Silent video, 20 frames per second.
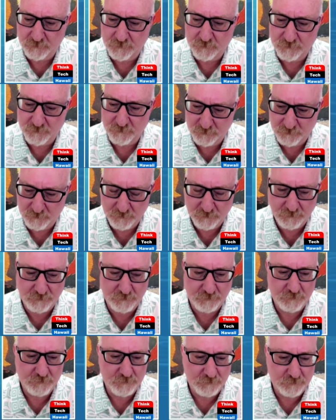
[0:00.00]

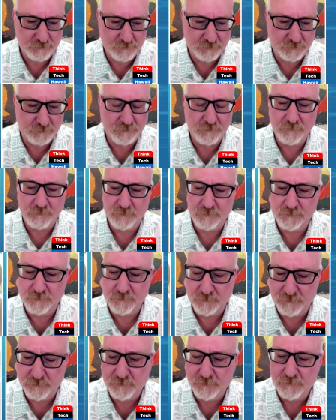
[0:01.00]

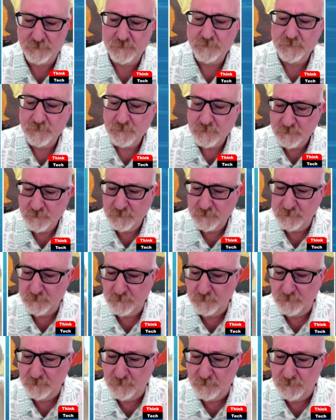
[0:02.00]

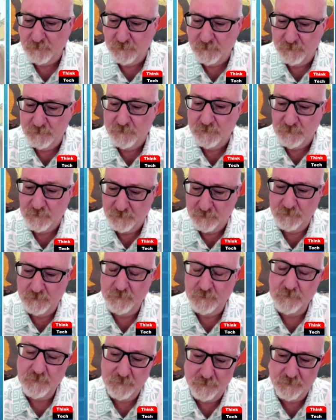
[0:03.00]

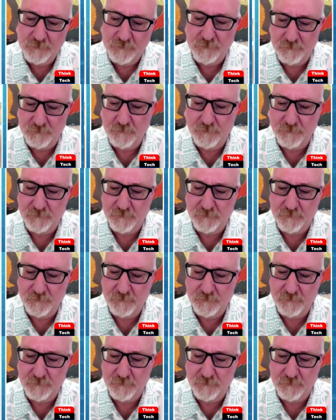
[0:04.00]
No words are spoken by the person on screen.